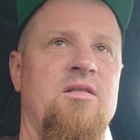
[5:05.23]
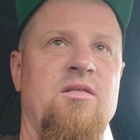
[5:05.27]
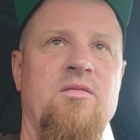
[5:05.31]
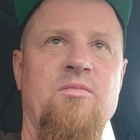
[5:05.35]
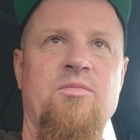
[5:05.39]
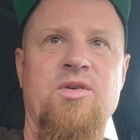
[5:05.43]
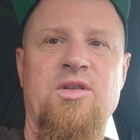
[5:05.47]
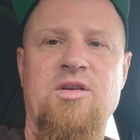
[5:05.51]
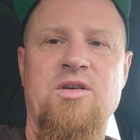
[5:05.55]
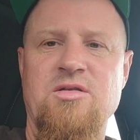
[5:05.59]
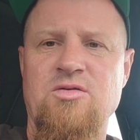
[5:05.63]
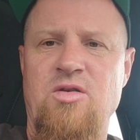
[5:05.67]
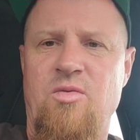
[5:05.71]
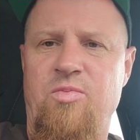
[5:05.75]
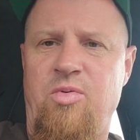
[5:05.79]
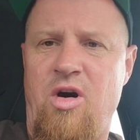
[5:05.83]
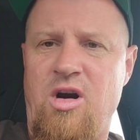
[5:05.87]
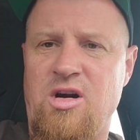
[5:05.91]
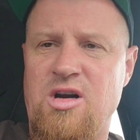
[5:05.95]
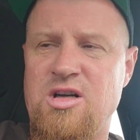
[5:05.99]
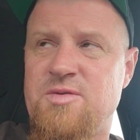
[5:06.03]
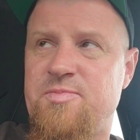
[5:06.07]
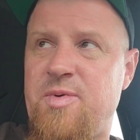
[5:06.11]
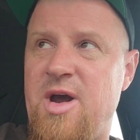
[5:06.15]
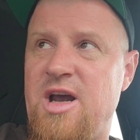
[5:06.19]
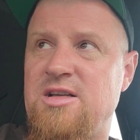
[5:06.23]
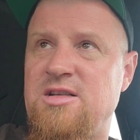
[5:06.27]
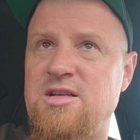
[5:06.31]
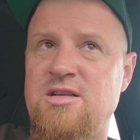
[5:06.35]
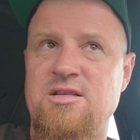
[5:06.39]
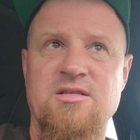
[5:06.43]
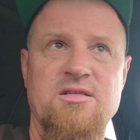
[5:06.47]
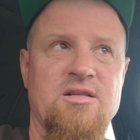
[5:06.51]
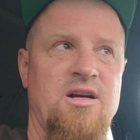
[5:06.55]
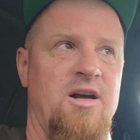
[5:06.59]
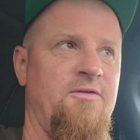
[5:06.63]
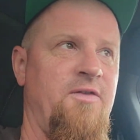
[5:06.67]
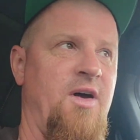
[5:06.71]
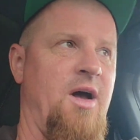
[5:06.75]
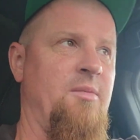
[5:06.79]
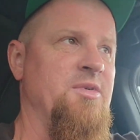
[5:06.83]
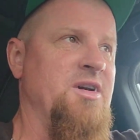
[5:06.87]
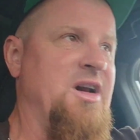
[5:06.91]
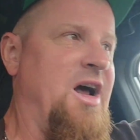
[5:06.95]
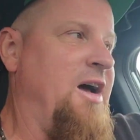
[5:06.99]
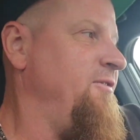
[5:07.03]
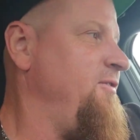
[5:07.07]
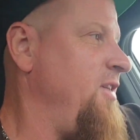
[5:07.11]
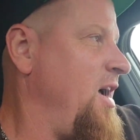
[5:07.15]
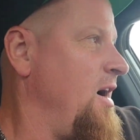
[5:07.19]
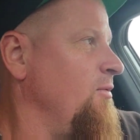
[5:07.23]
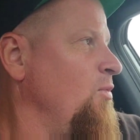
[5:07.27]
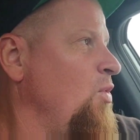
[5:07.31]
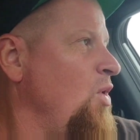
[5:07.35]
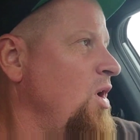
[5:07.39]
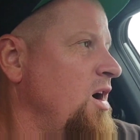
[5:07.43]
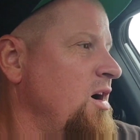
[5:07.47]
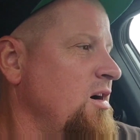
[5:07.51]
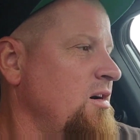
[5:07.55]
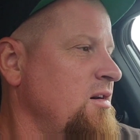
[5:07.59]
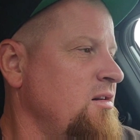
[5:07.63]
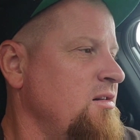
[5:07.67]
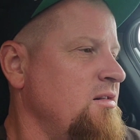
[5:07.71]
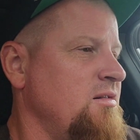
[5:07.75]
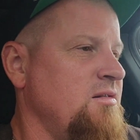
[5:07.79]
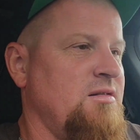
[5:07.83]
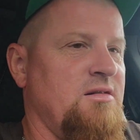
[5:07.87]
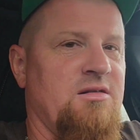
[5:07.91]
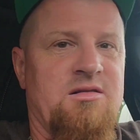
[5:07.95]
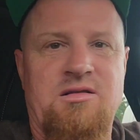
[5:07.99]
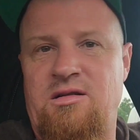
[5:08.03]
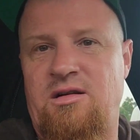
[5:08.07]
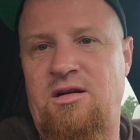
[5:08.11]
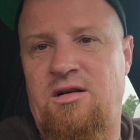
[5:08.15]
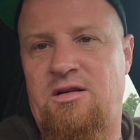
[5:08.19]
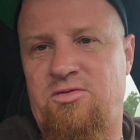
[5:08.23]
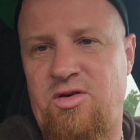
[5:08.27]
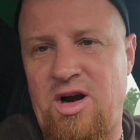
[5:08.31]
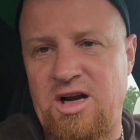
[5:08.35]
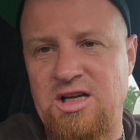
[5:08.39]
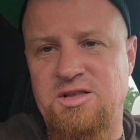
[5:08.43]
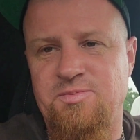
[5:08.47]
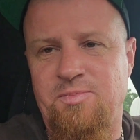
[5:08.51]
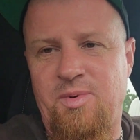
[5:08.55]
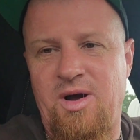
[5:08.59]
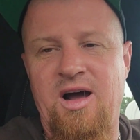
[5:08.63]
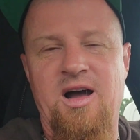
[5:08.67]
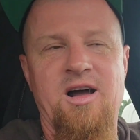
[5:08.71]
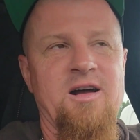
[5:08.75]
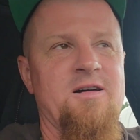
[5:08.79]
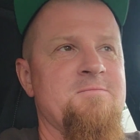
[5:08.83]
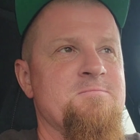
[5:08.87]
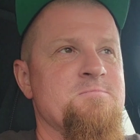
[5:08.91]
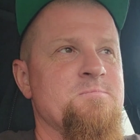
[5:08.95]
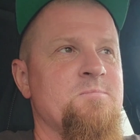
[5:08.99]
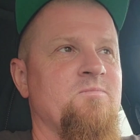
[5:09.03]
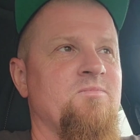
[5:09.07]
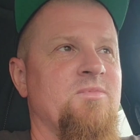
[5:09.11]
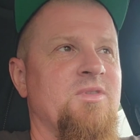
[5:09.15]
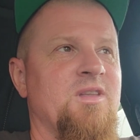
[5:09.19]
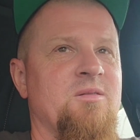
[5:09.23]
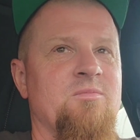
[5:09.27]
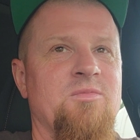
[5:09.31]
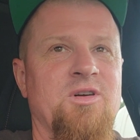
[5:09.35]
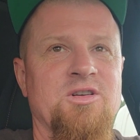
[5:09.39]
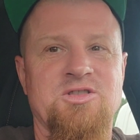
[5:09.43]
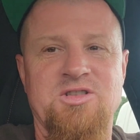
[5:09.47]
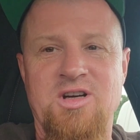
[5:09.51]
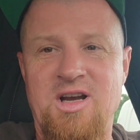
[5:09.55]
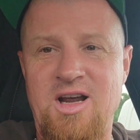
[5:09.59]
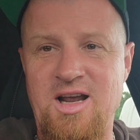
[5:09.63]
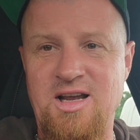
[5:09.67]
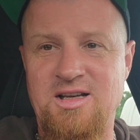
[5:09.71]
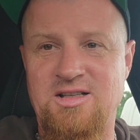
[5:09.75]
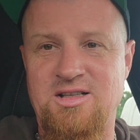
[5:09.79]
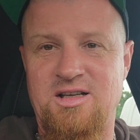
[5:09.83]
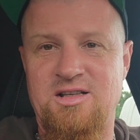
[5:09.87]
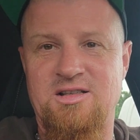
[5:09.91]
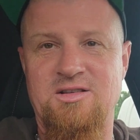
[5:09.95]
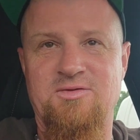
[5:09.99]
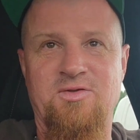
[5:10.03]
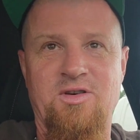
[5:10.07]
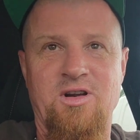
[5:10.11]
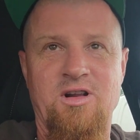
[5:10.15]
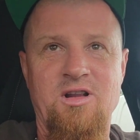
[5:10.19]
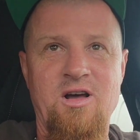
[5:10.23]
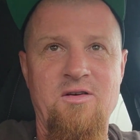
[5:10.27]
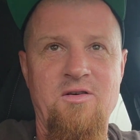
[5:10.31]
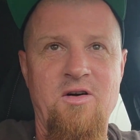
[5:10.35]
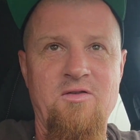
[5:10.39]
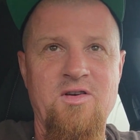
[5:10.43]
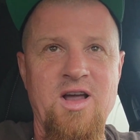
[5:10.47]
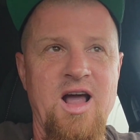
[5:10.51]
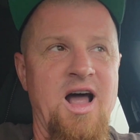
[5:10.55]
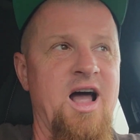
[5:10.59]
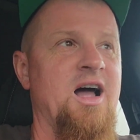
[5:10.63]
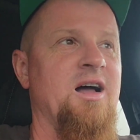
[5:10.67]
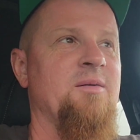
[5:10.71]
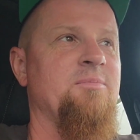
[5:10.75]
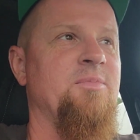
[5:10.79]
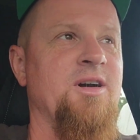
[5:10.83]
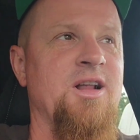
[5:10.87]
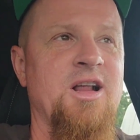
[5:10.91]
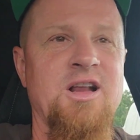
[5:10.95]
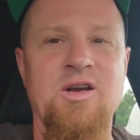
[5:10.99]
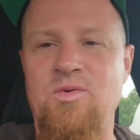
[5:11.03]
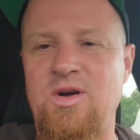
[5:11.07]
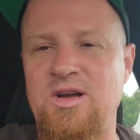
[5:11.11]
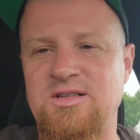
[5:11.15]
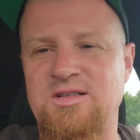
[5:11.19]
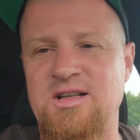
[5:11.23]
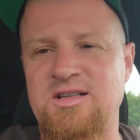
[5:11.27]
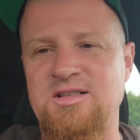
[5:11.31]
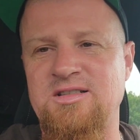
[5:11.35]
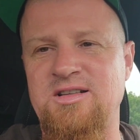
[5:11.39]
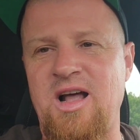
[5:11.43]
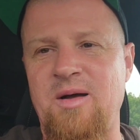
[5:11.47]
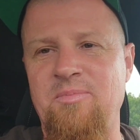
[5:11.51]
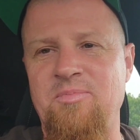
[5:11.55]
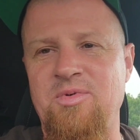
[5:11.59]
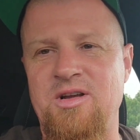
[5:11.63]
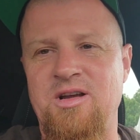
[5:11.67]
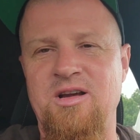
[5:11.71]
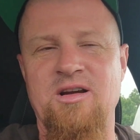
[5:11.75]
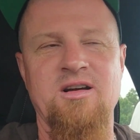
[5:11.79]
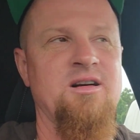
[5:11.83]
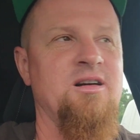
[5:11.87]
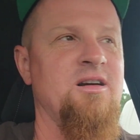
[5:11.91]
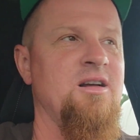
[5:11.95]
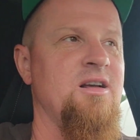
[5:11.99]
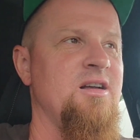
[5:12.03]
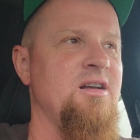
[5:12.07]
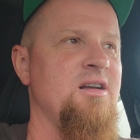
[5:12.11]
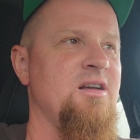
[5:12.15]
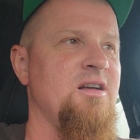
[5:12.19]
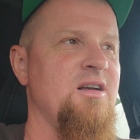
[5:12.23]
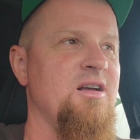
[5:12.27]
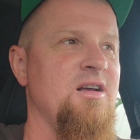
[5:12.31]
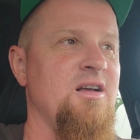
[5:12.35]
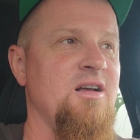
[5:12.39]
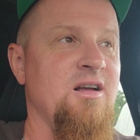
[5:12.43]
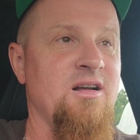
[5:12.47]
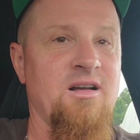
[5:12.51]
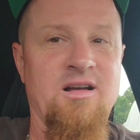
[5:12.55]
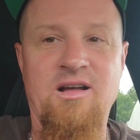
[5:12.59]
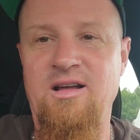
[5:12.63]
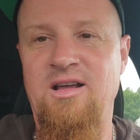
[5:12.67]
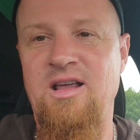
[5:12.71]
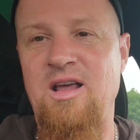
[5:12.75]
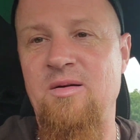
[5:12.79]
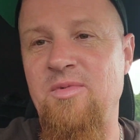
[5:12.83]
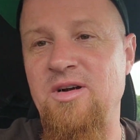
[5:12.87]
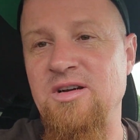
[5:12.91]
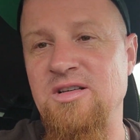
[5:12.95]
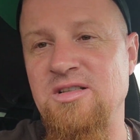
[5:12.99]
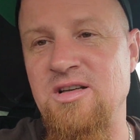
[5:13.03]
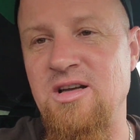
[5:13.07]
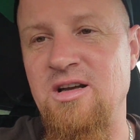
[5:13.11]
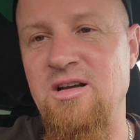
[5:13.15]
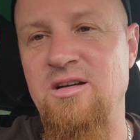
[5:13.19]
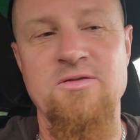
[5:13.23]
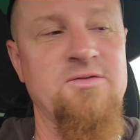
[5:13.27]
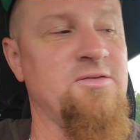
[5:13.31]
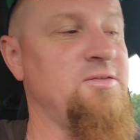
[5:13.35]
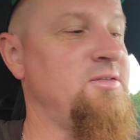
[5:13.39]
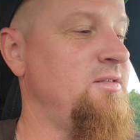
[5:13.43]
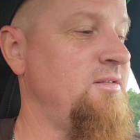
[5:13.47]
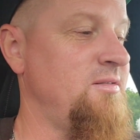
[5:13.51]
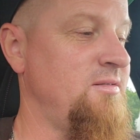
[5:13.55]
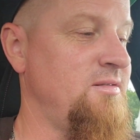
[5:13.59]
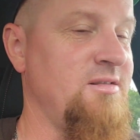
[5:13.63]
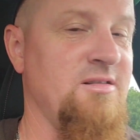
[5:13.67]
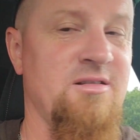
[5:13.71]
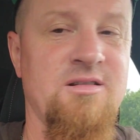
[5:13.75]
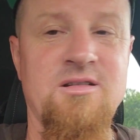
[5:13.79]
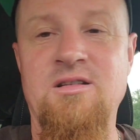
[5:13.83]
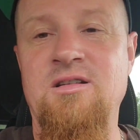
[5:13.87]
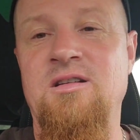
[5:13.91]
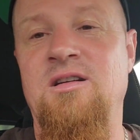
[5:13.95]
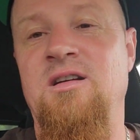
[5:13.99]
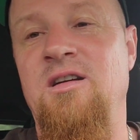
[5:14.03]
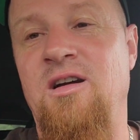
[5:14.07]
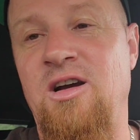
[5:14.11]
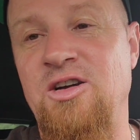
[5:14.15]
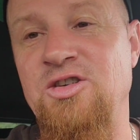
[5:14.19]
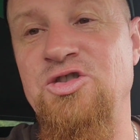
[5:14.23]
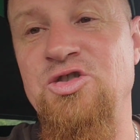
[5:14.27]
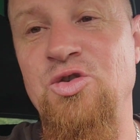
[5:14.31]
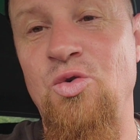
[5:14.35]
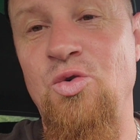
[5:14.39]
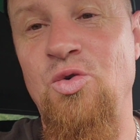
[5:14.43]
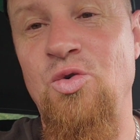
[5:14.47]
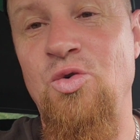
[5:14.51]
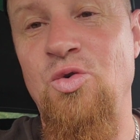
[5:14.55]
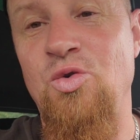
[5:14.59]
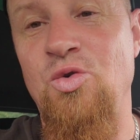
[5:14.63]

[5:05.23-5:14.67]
But there's no parking spaces. I, I mean, I found one, a great spot. But Jesus, for the love of God. But anyways, let's stop in here and get myself a shorty.